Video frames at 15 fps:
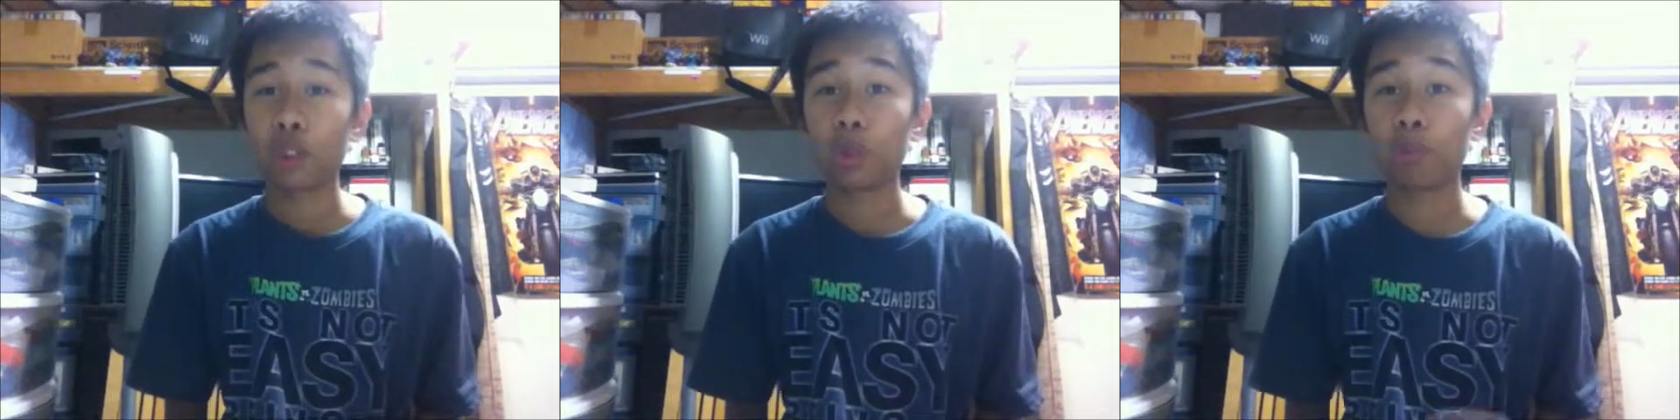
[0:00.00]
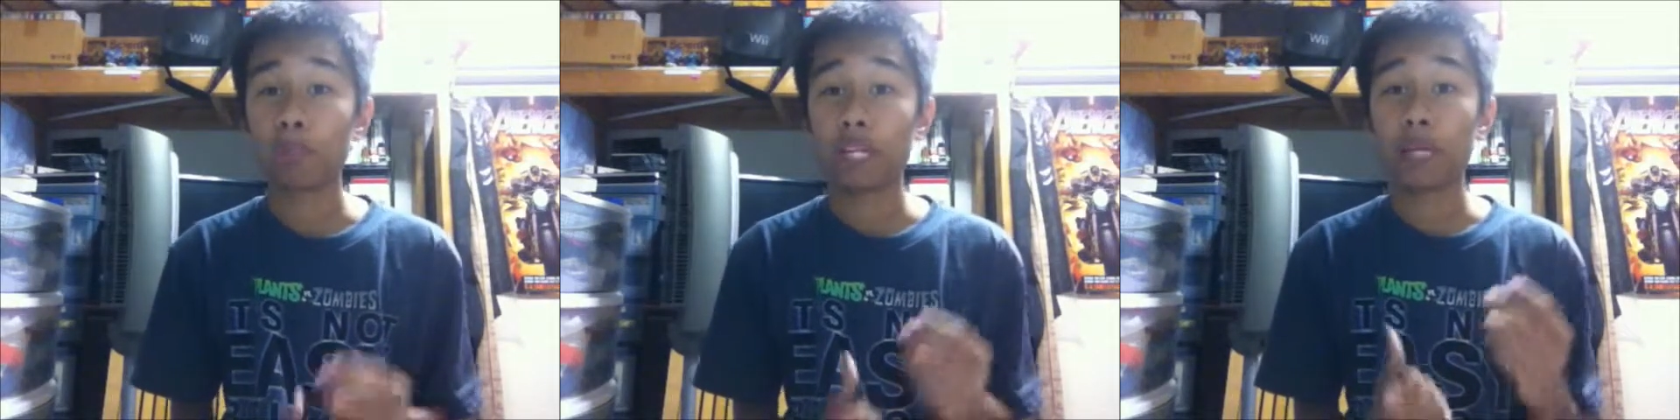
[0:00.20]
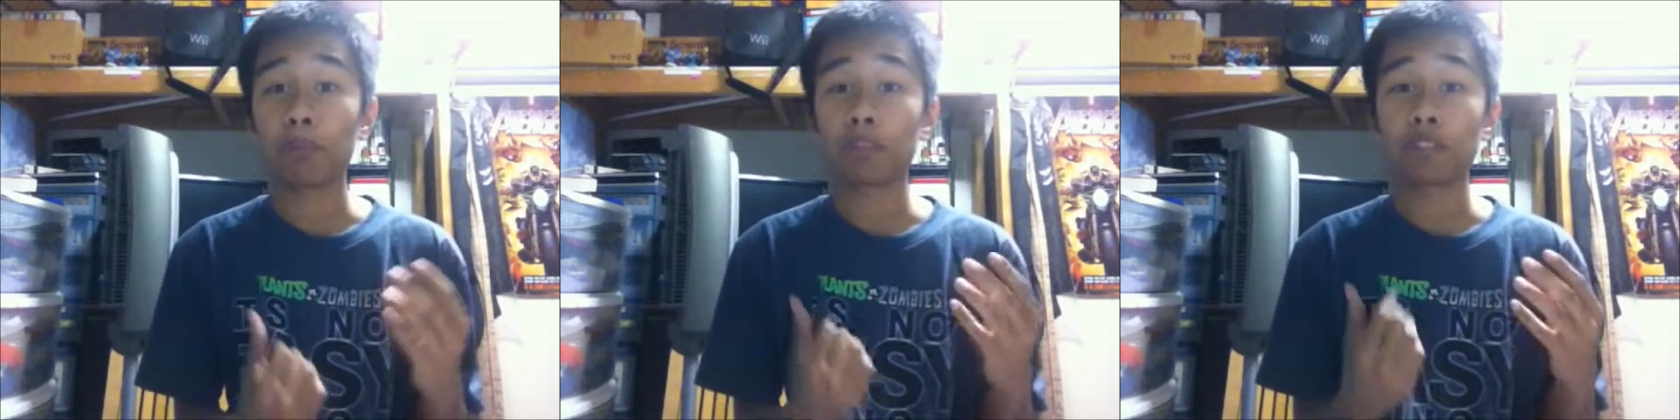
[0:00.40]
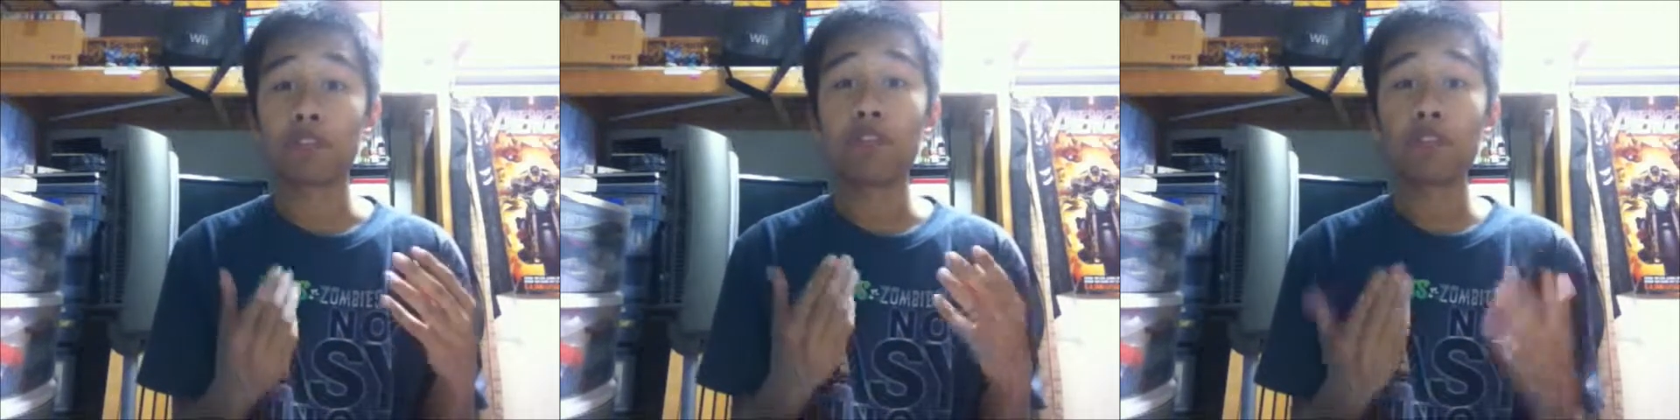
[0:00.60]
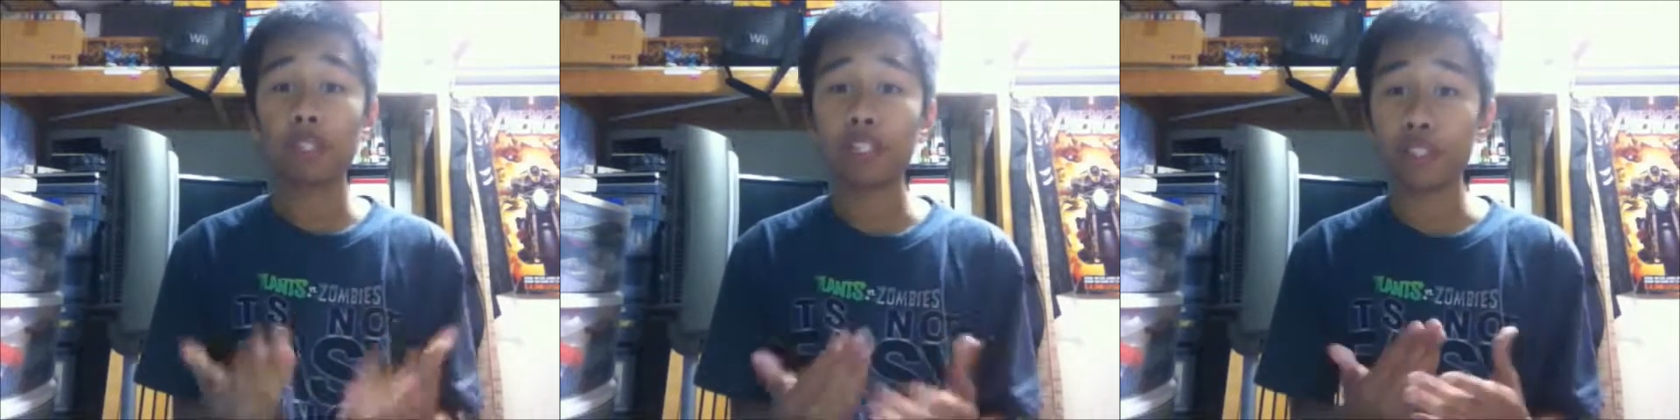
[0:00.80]
to be able to
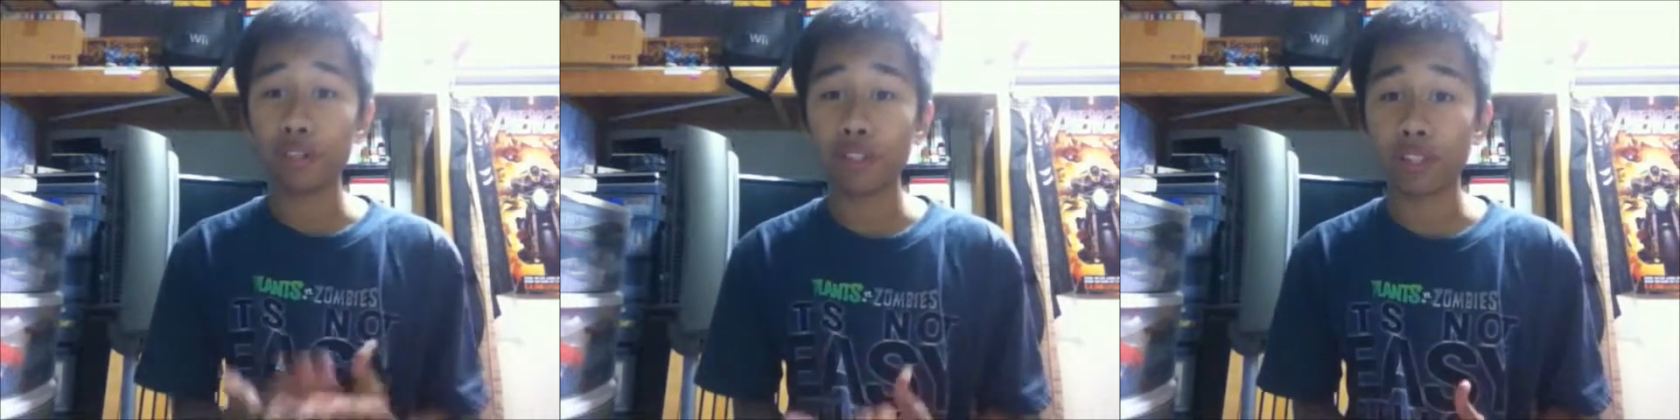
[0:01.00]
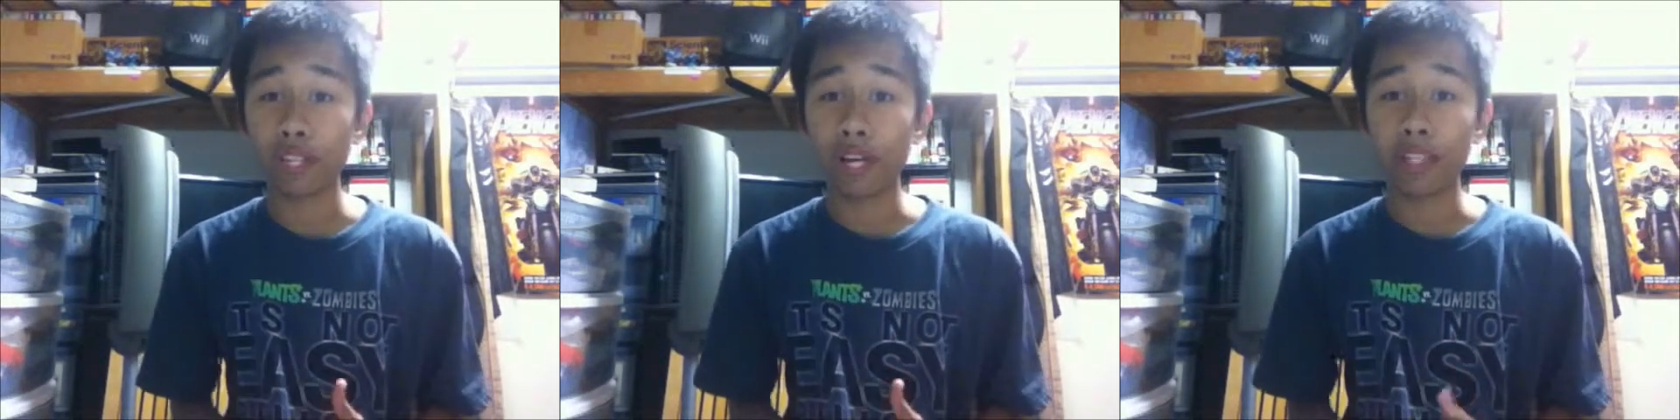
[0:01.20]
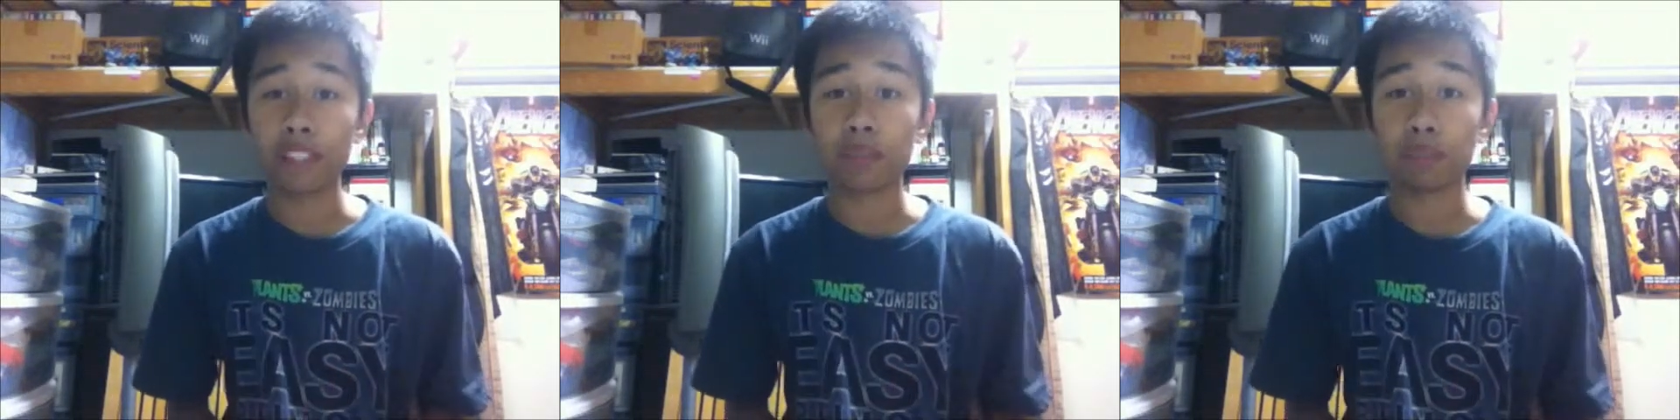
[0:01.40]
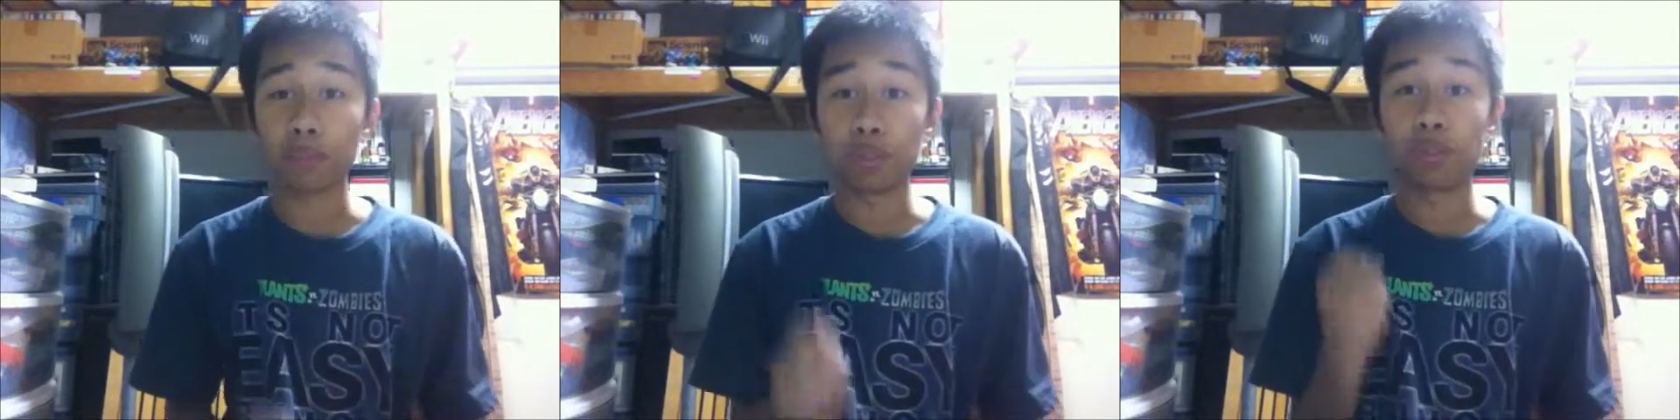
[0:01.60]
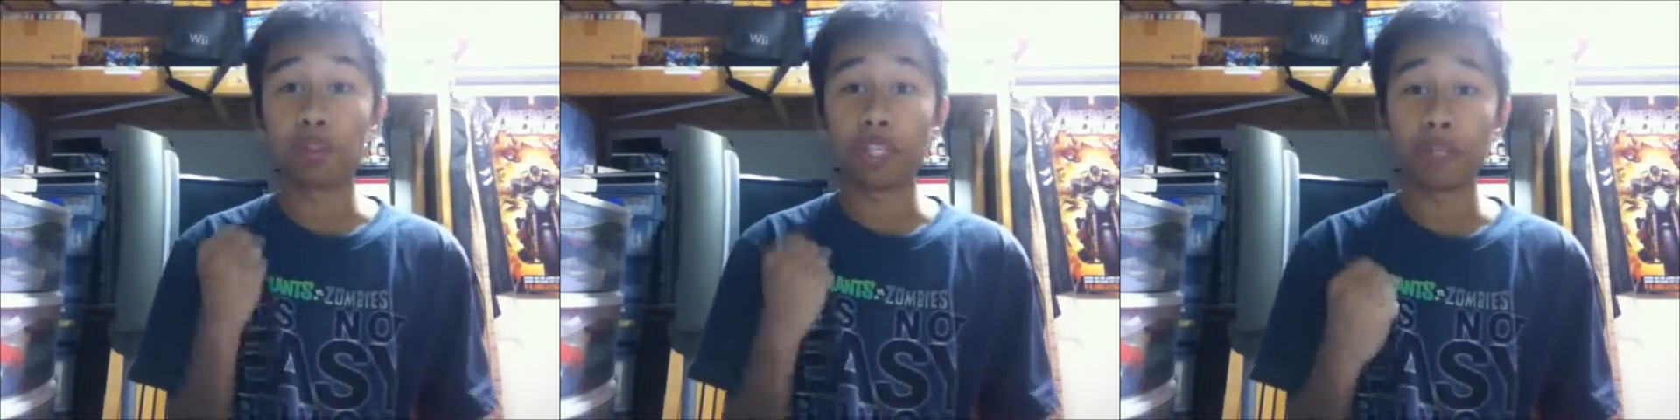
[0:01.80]
fully utilize the
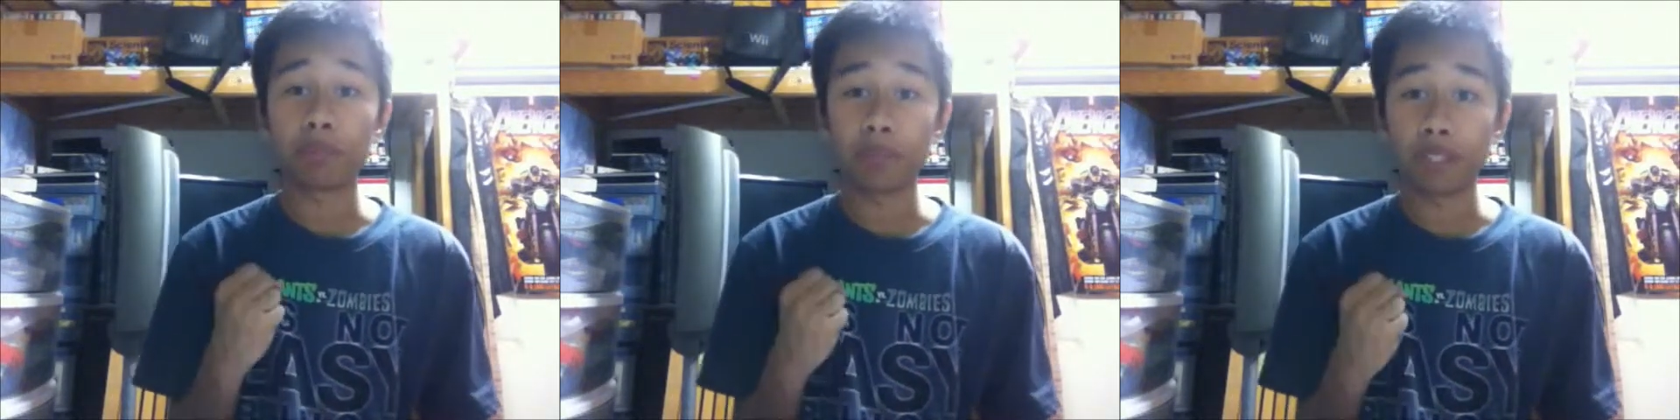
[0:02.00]
move Drain